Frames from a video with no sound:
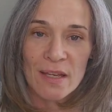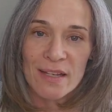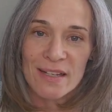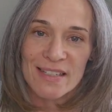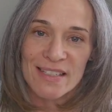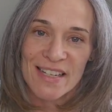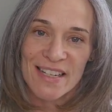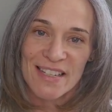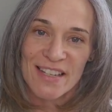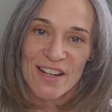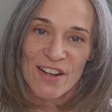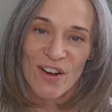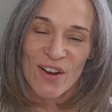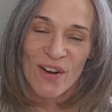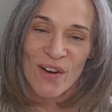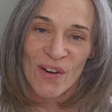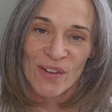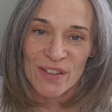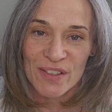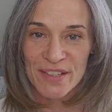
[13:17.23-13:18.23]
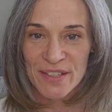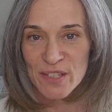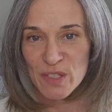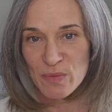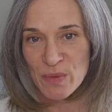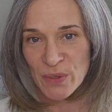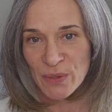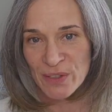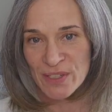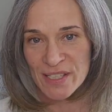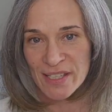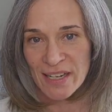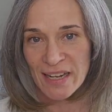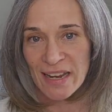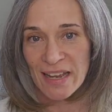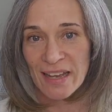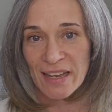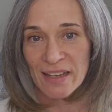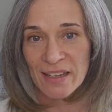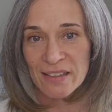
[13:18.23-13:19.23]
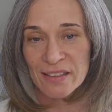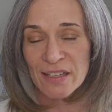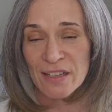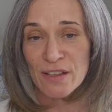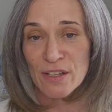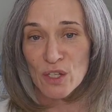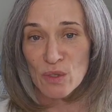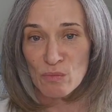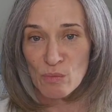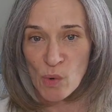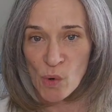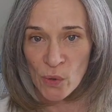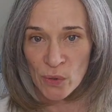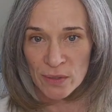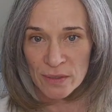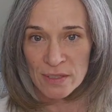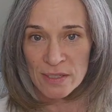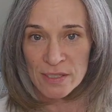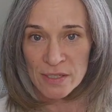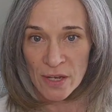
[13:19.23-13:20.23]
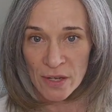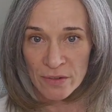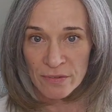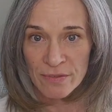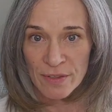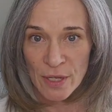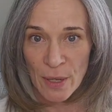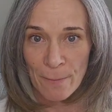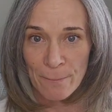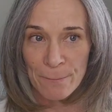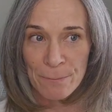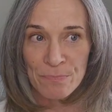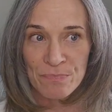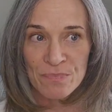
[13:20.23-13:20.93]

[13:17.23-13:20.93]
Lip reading: taking all of the experience that I had and the importance of them